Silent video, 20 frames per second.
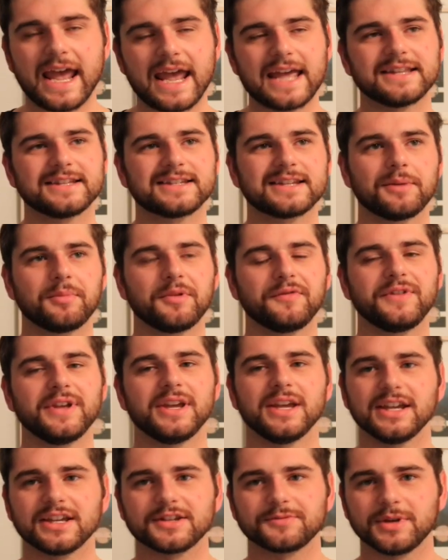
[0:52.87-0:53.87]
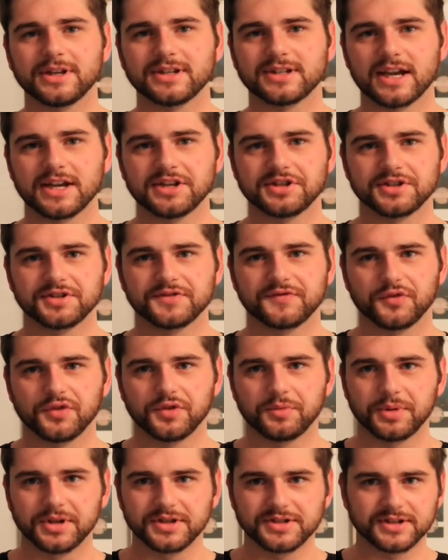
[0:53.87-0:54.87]
and some of the expectations for
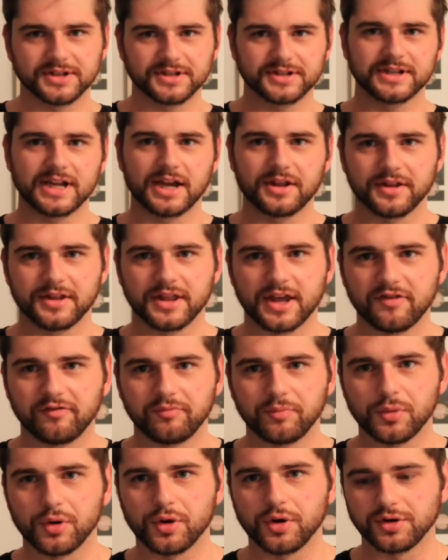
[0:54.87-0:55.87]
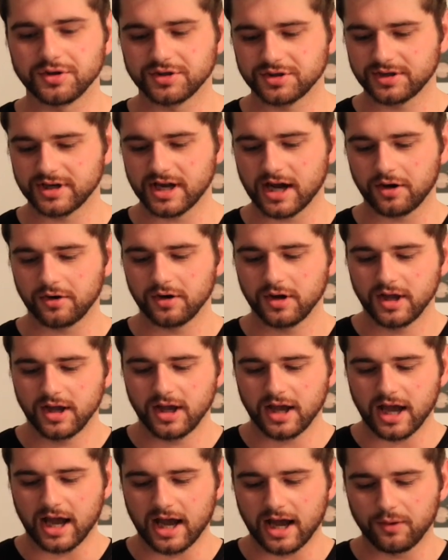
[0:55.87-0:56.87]
the business now that they've merged. Now,
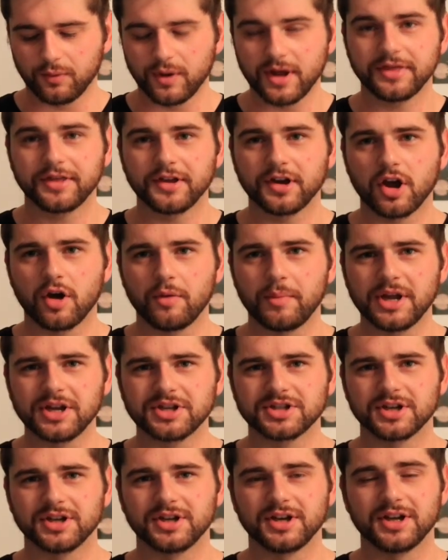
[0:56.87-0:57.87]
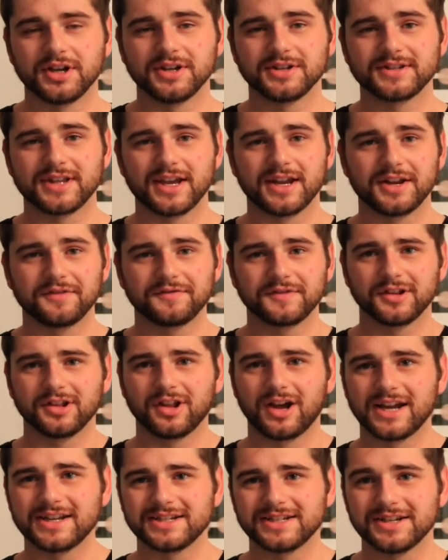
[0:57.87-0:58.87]
one thing I'll mention is that if the
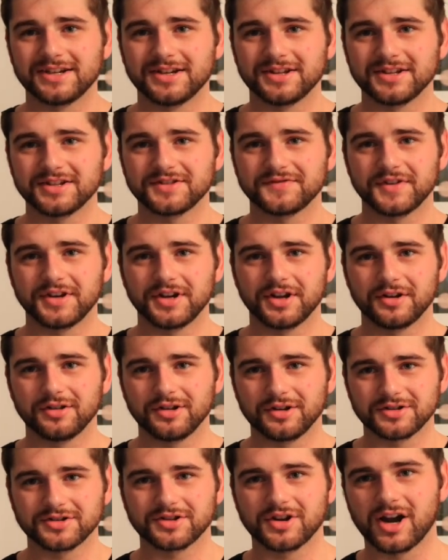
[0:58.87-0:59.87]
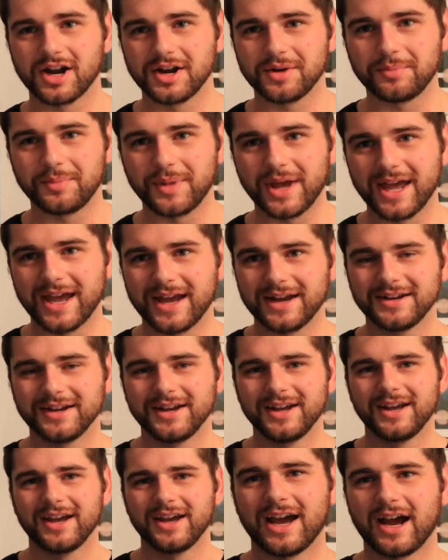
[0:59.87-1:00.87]
lighting in this video looks kind of bad,
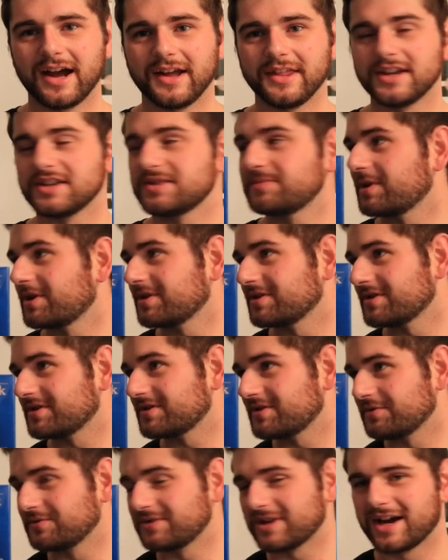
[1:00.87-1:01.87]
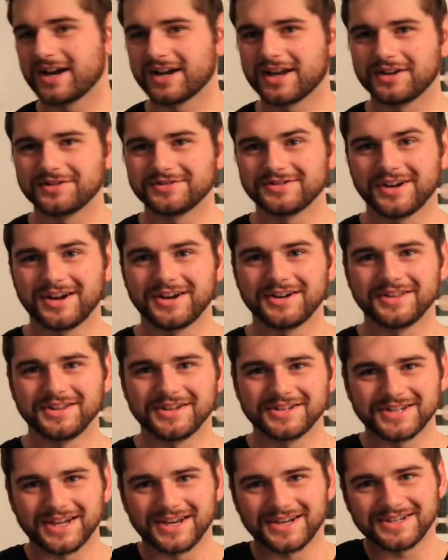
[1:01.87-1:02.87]
that's because it's still dark outside and
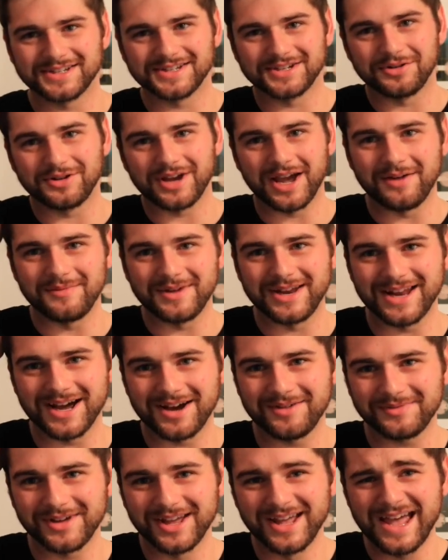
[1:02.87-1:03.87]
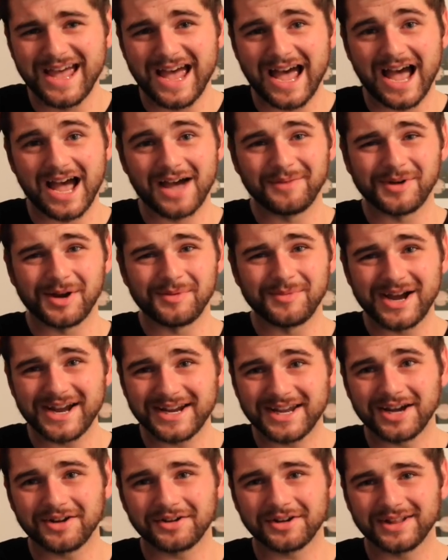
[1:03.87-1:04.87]
the sun is still coming up. By my
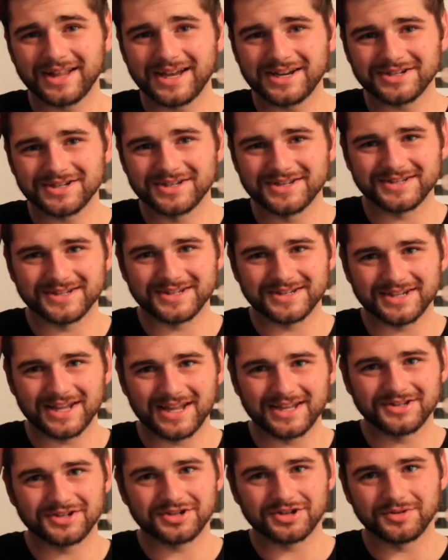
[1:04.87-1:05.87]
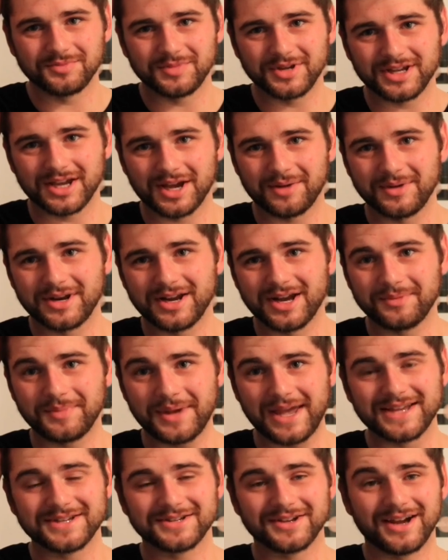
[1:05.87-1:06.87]
calculations, the sun should be coming up
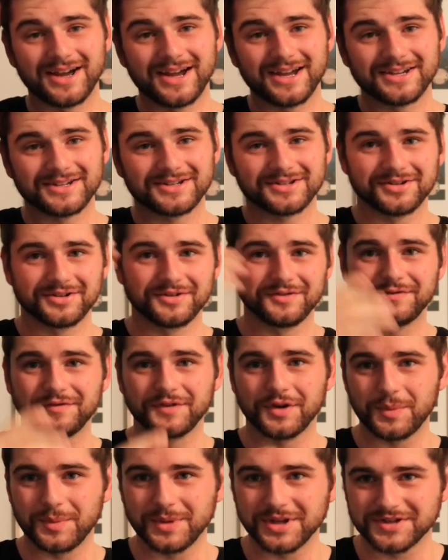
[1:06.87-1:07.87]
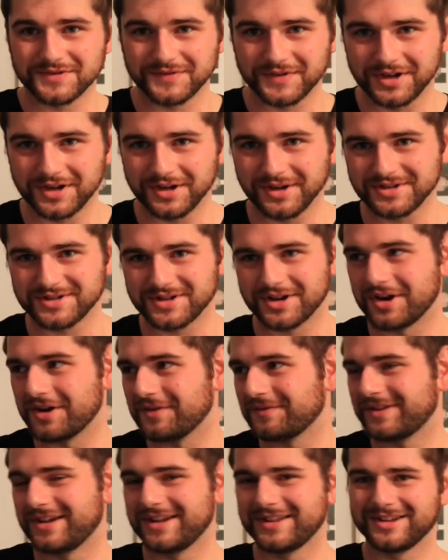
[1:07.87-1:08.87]
as I sort of film this video, so
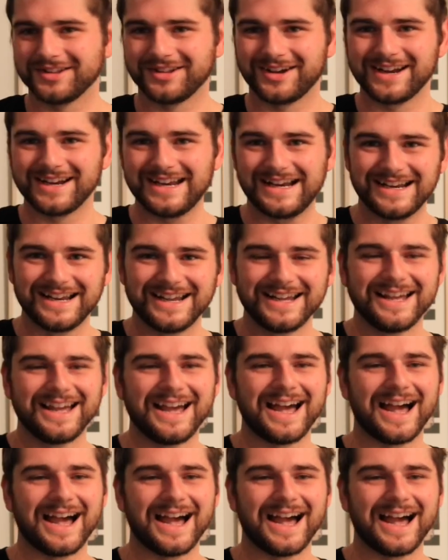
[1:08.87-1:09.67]
hopefully the lighting